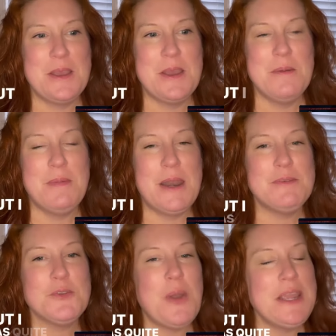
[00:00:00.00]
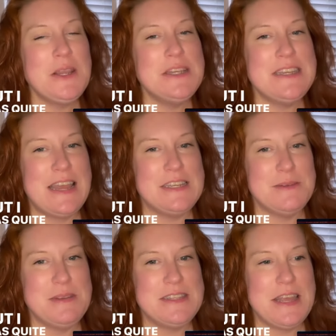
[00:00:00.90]
But I was quite content to
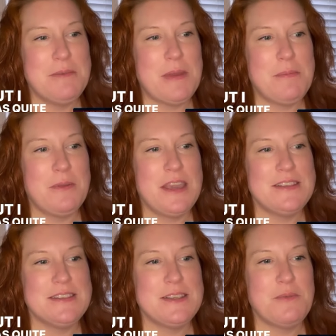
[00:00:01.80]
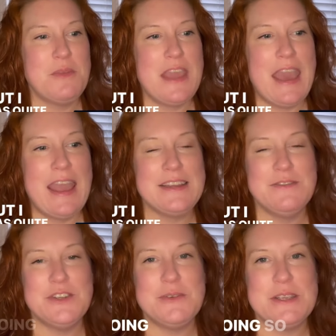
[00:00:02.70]
be set in my place when the act
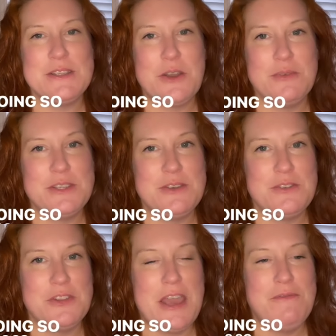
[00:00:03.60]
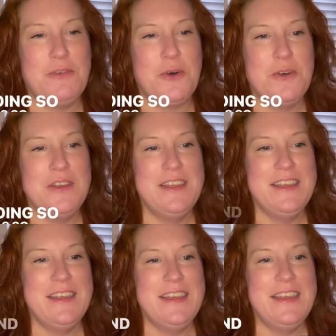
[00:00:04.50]
of doing so was so delightful,
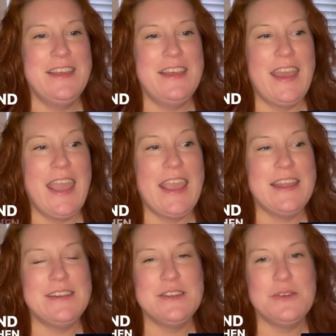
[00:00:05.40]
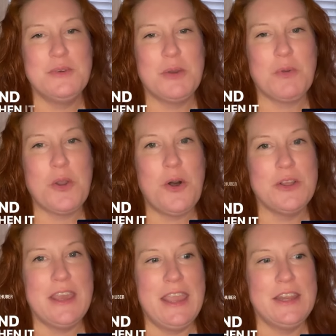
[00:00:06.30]
and when it
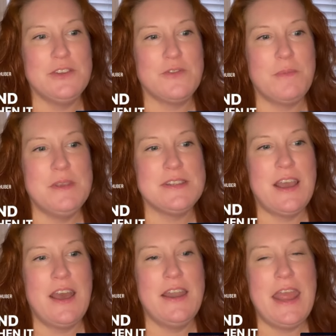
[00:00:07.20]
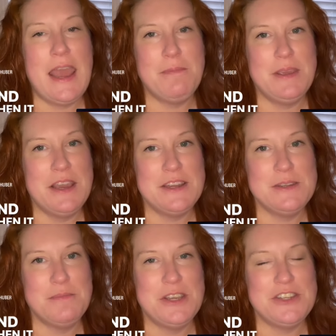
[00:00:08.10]
recalled Gage from his unhappy
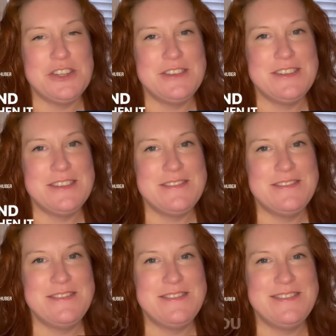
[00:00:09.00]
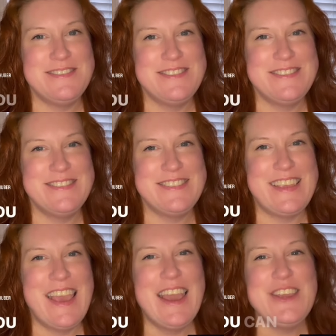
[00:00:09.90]
contemplations.
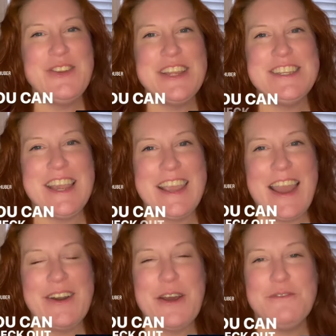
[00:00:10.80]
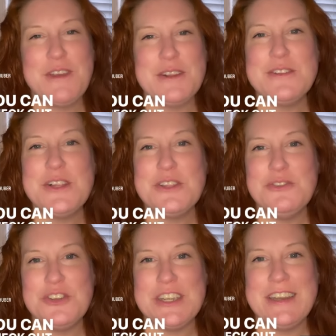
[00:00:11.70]
You can check out A Fatal
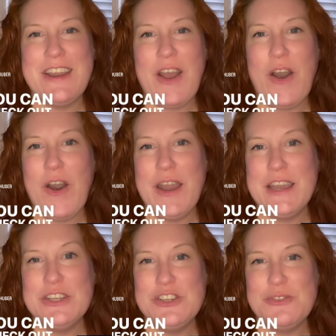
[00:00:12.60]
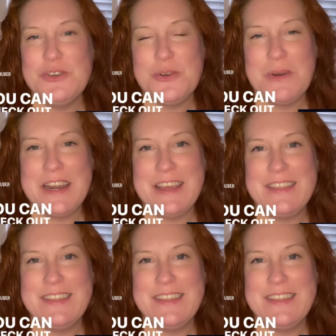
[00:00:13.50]
Illusion on June 20th.